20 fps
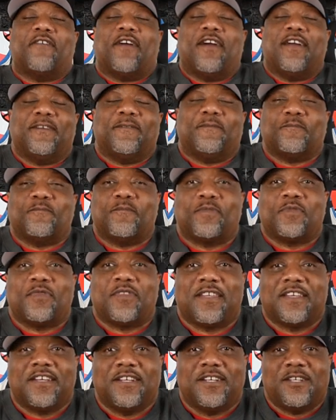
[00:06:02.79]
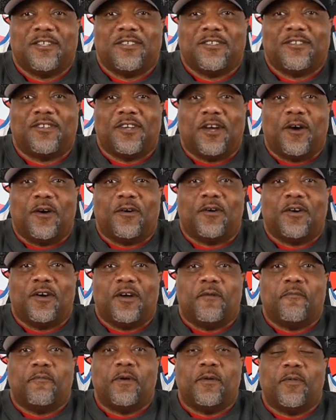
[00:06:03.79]
right? So,
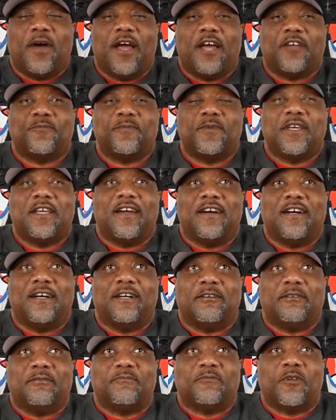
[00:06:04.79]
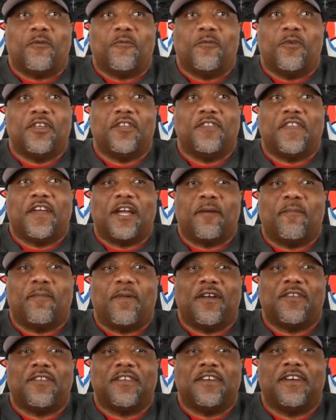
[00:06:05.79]
people ask me, um, what do you think
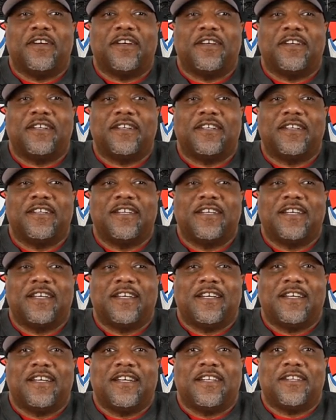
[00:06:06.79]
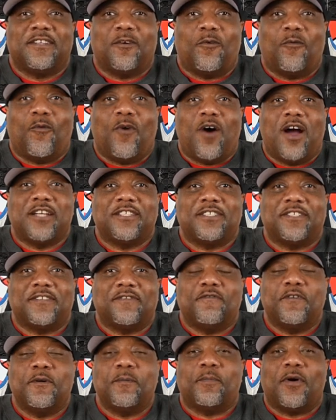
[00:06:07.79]
about the the Washington
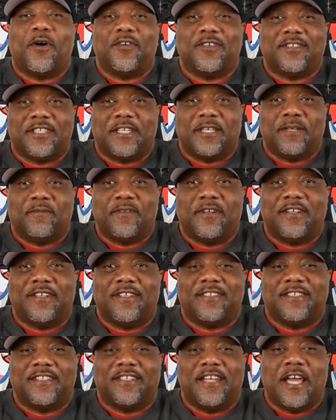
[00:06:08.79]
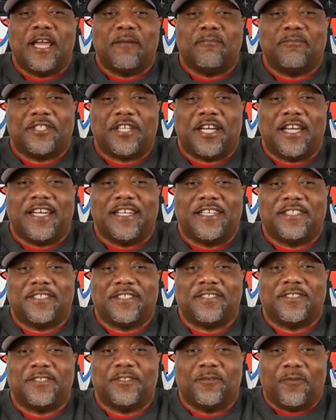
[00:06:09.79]
football team, the, the name change
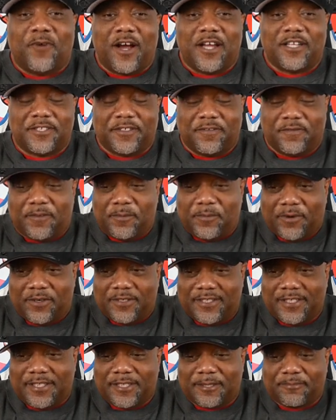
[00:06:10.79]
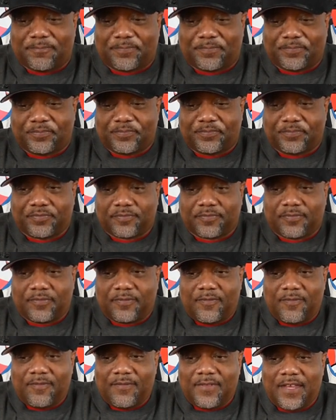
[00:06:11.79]
to the Washington football team?
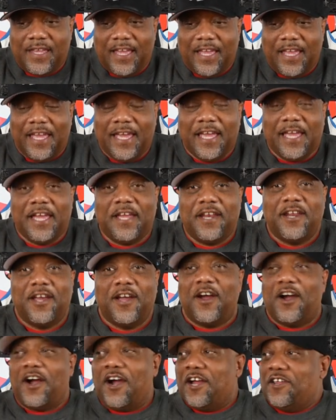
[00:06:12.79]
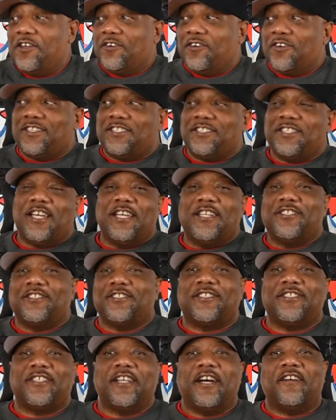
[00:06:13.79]
And are you going to change your
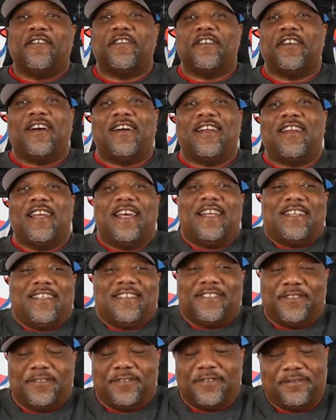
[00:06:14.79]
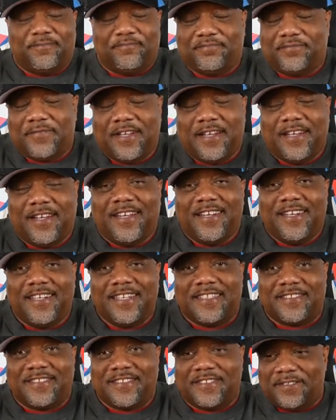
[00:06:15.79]
stuff and all that?
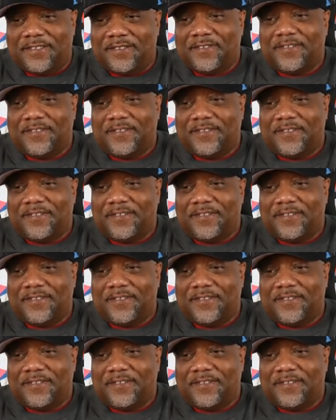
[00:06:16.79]
Listen,